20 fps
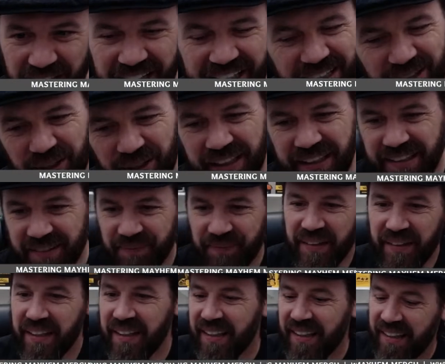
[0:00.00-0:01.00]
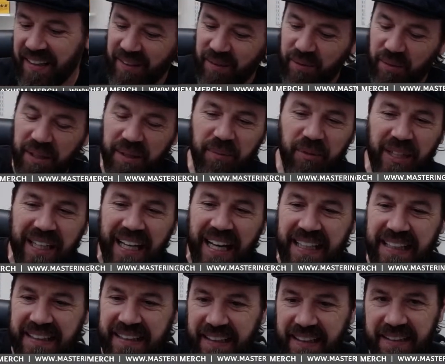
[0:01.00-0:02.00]
Anyway, we we got
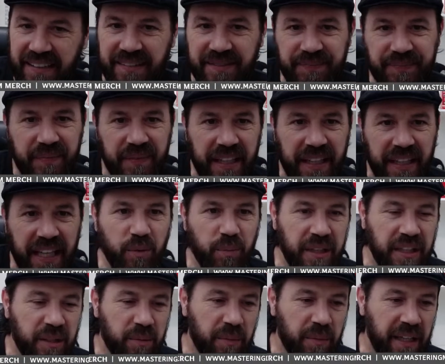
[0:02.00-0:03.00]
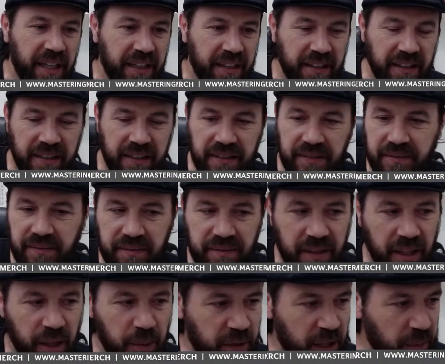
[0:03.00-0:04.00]
it done. That'll be in my uh,
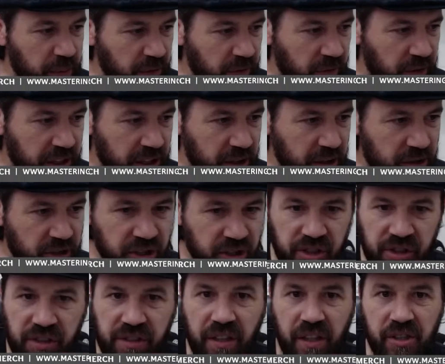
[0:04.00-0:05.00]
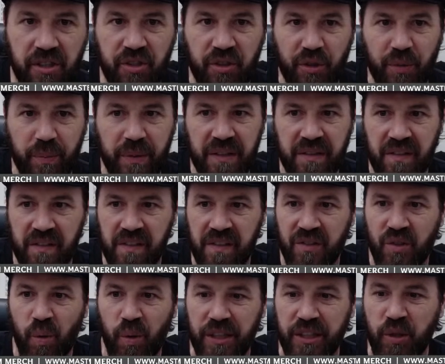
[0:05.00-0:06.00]
upcoming video. Should you start your own business in
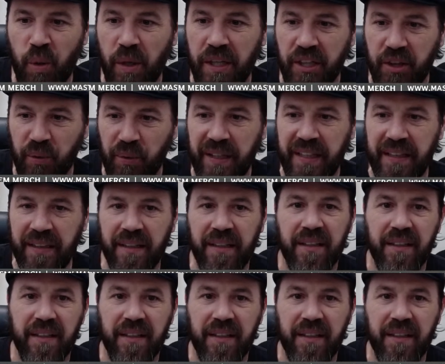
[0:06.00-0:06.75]
2023?